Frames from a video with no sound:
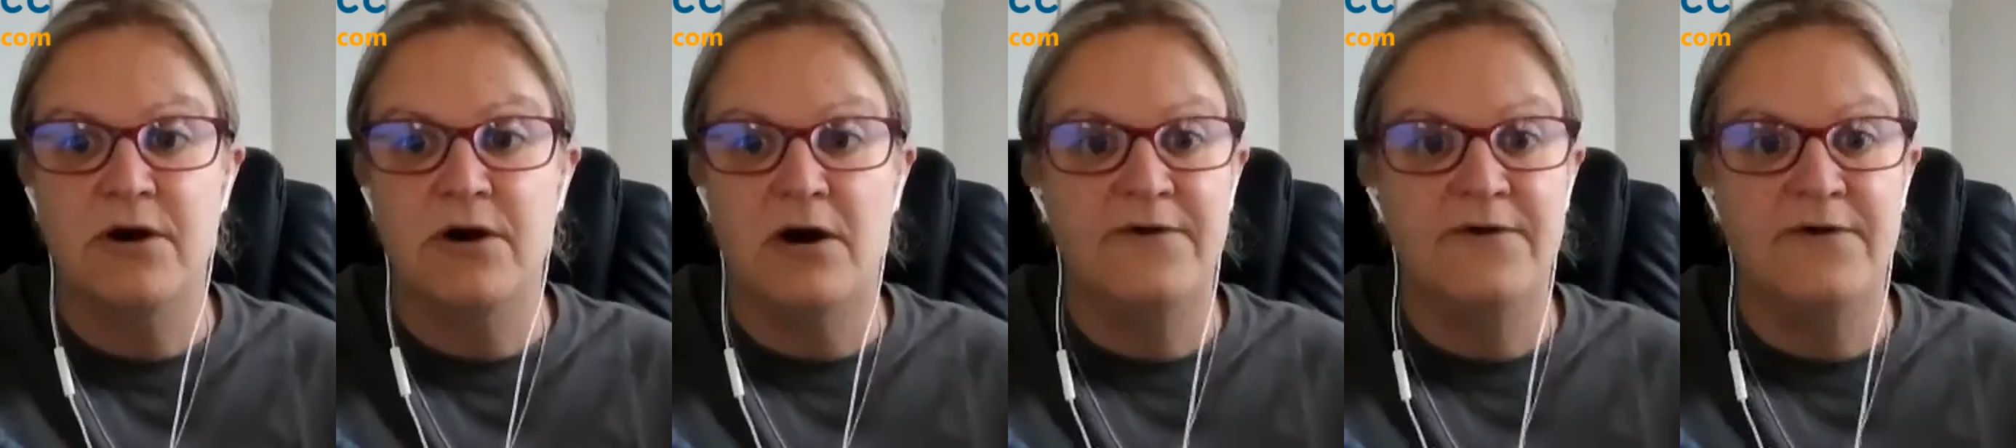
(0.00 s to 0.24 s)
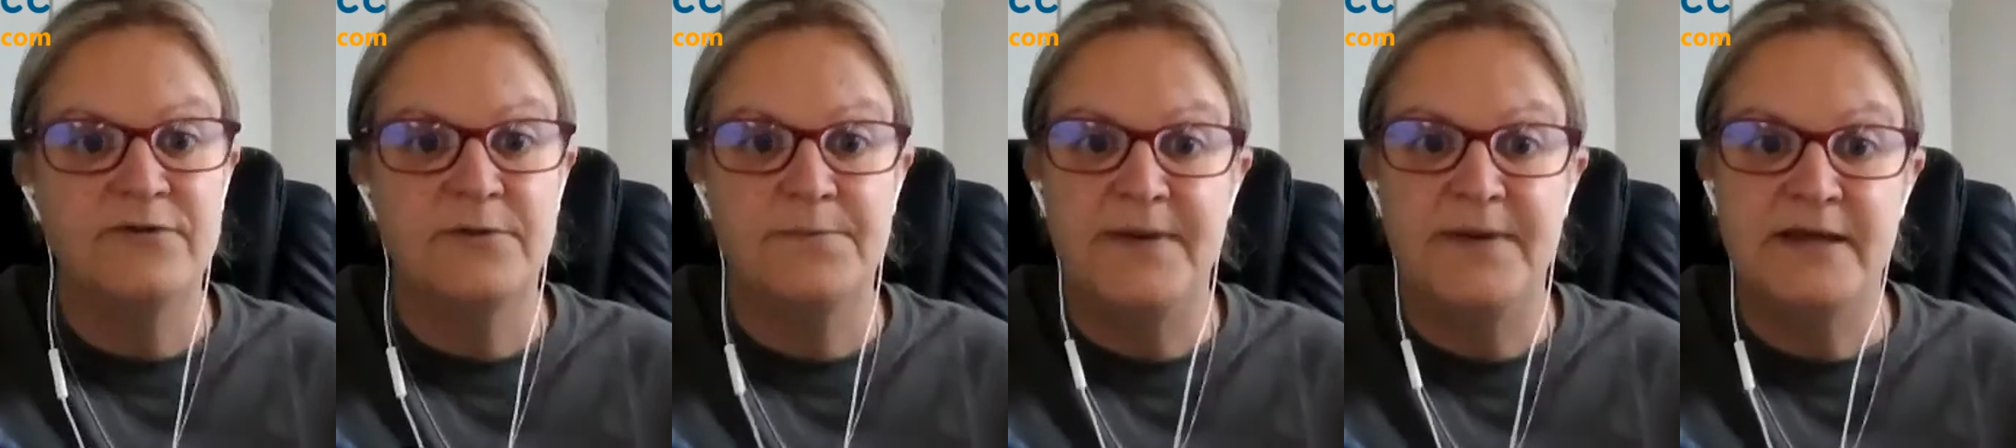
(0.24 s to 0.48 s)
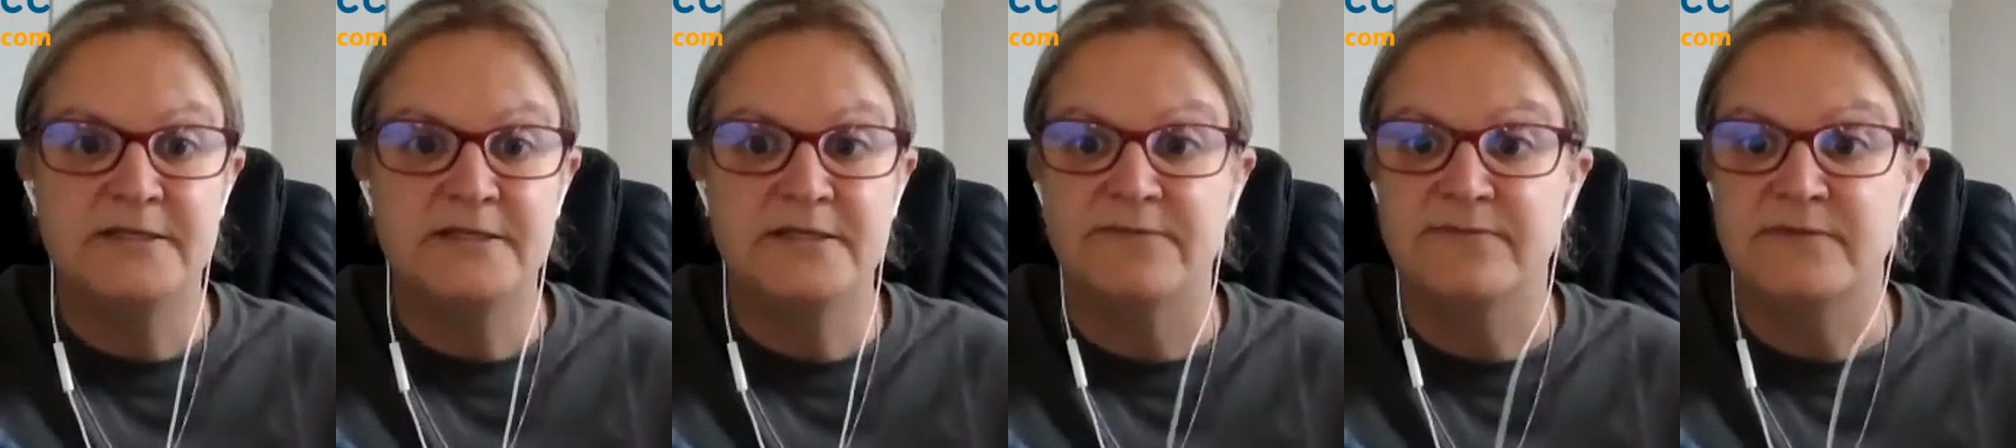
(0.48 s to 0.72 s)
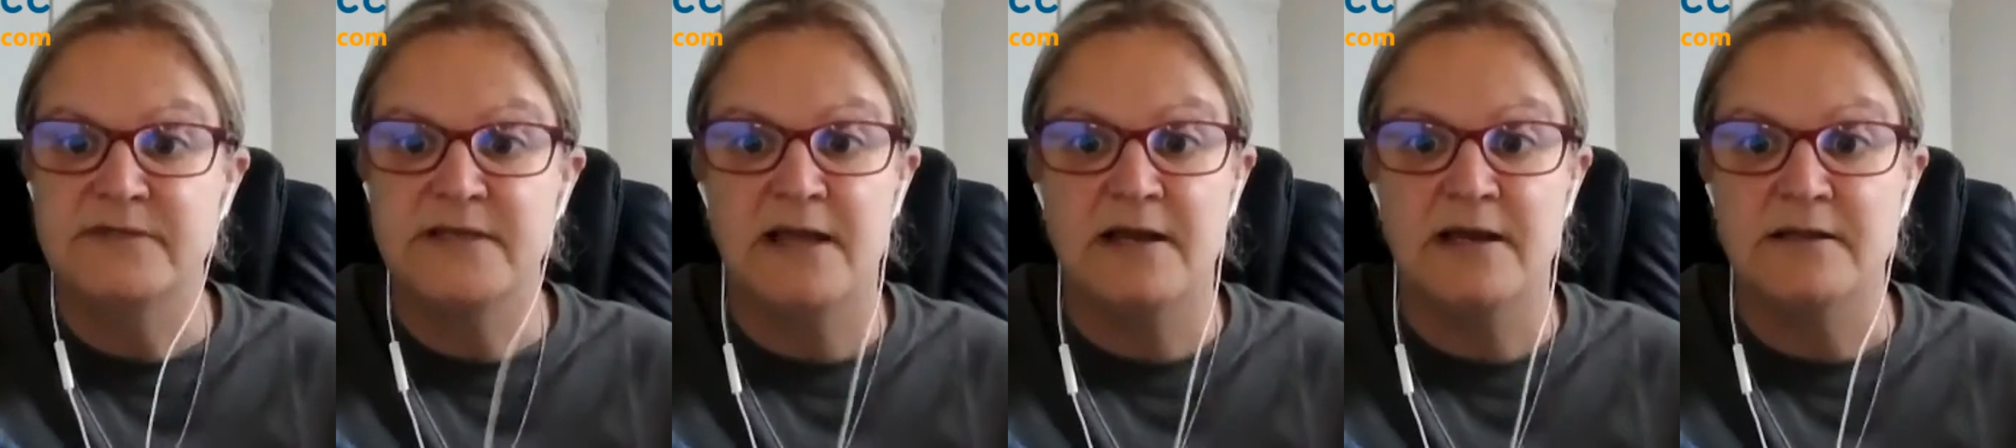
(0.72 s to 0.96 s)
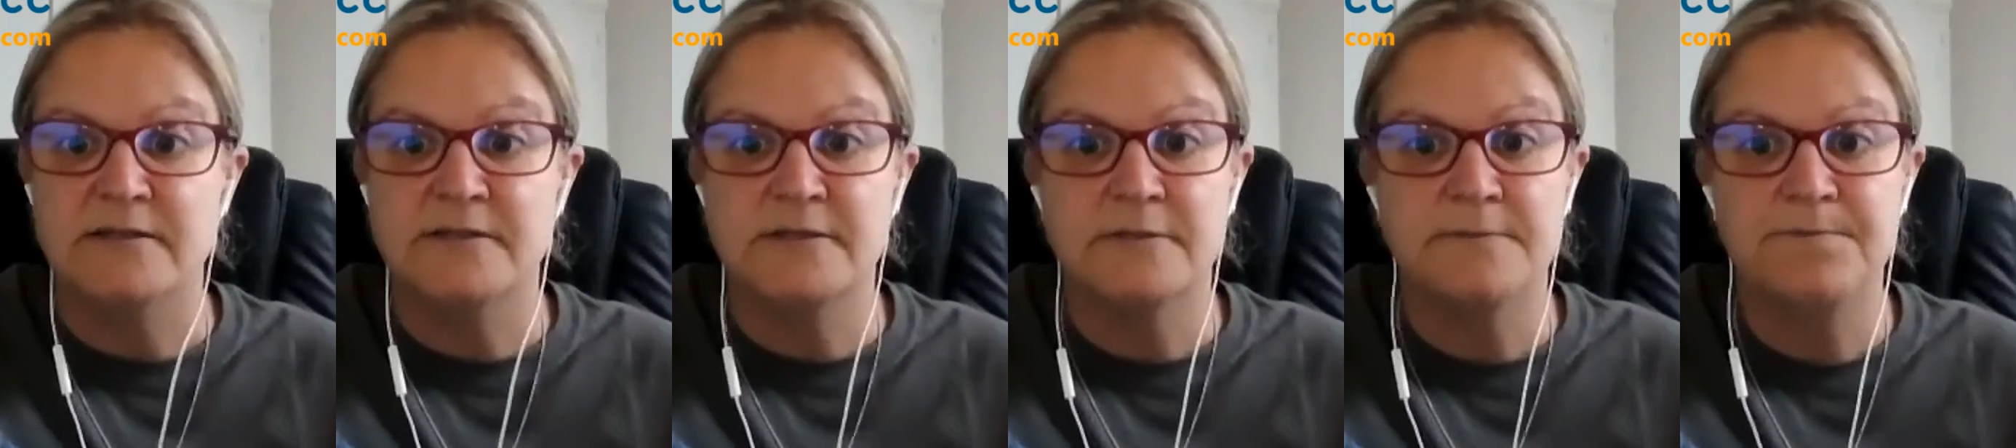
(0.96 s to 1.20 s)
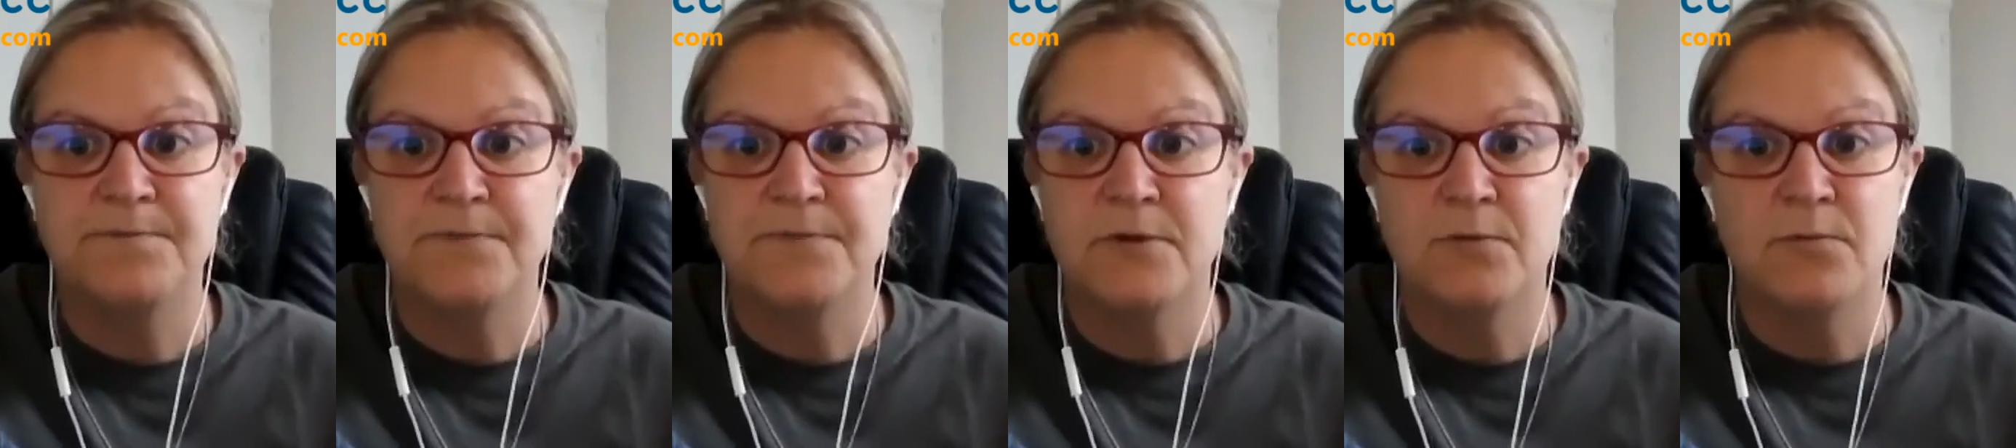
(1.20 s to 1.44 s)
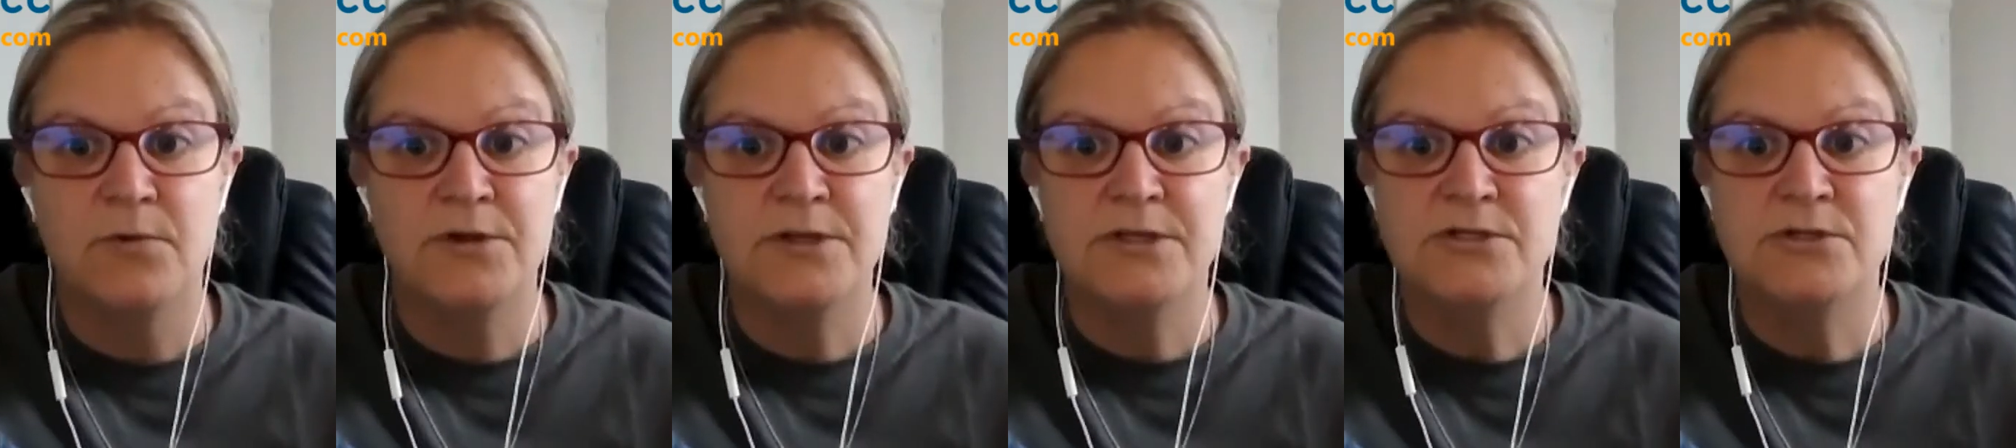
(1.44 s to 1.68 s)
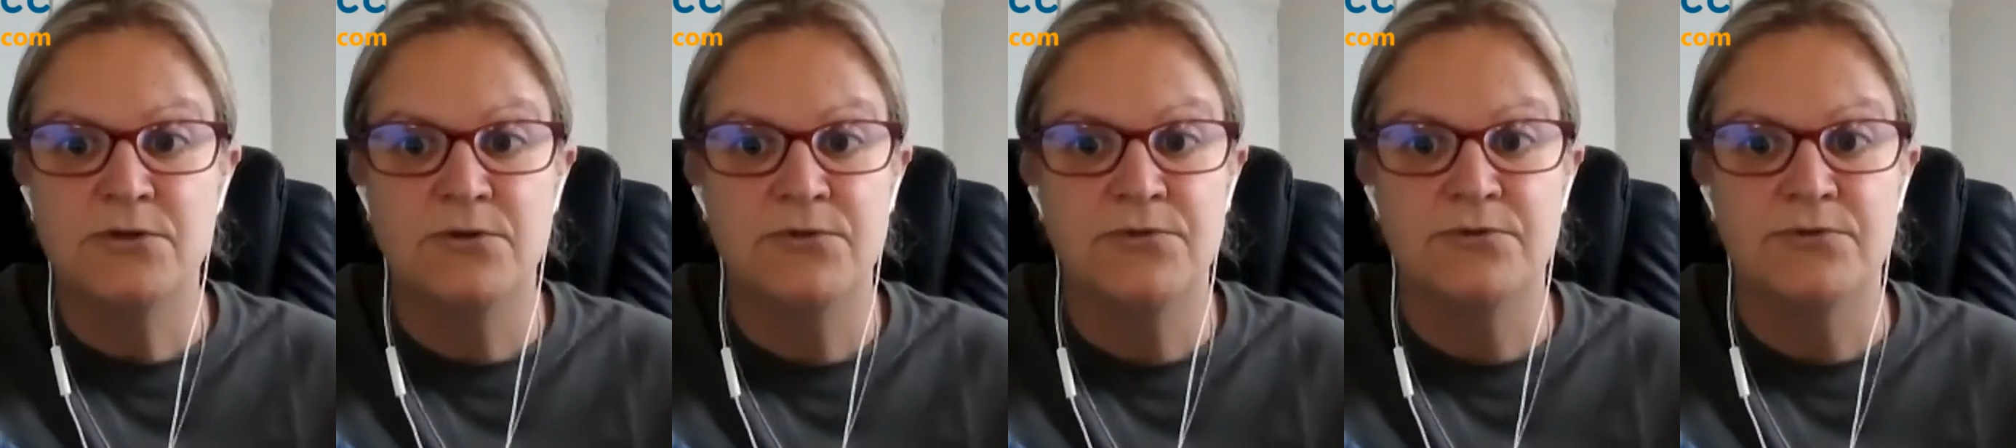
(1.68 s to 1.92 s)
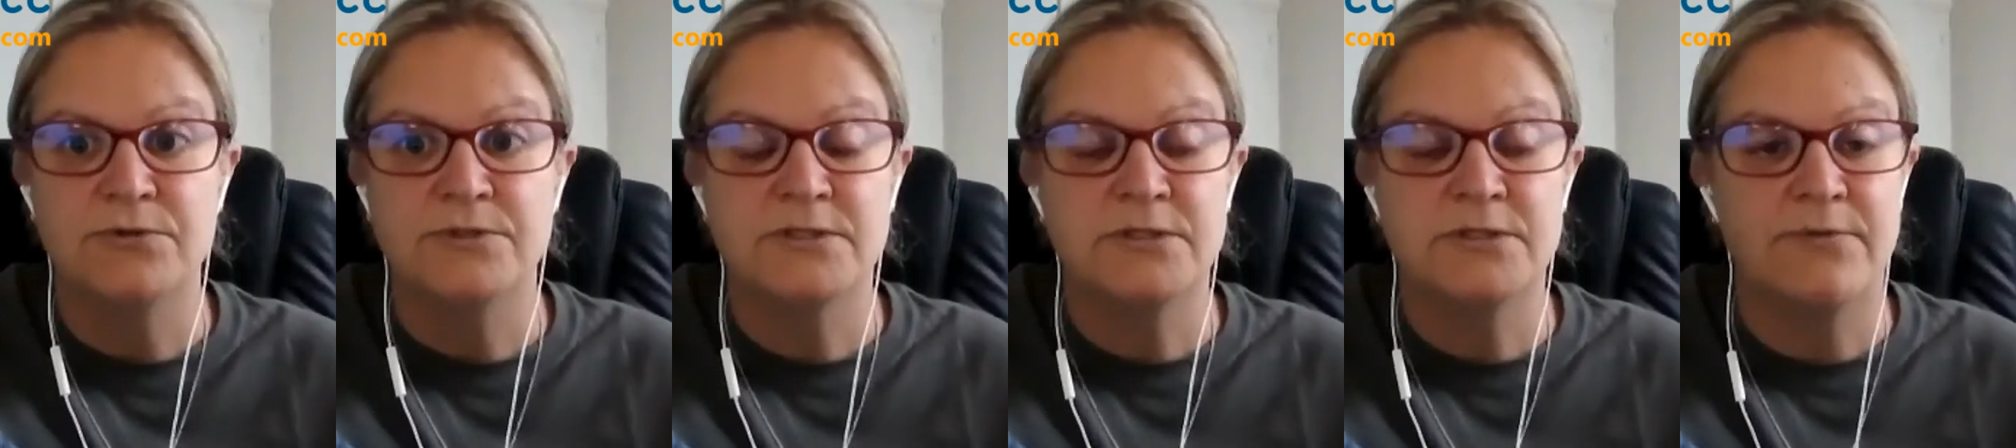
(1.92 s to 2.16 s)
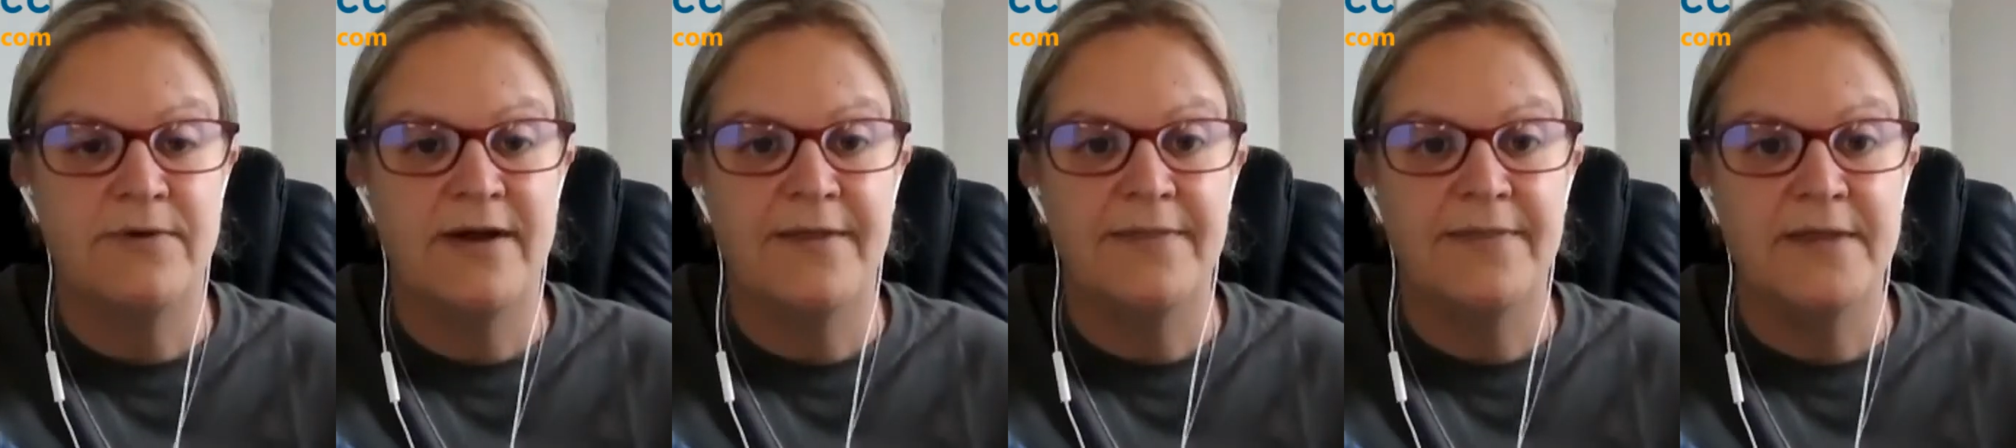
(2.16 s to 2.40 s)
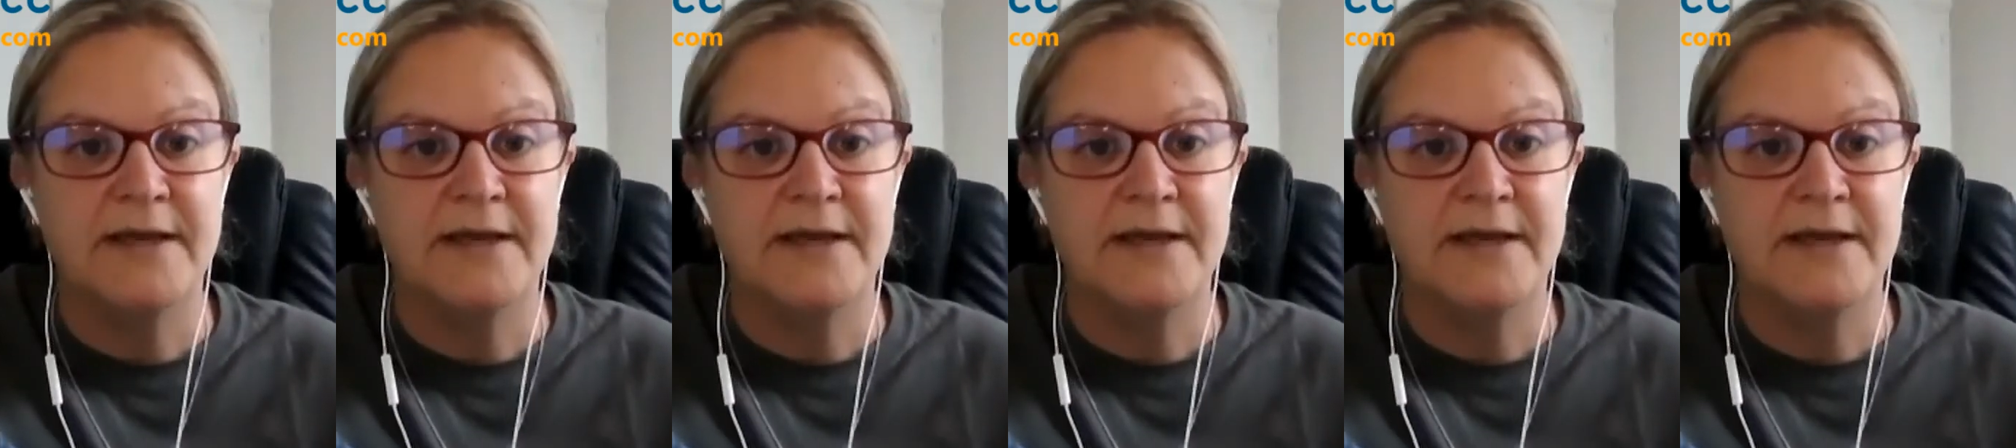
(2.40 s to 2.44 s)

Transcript: after passive talent? What is your thoughts around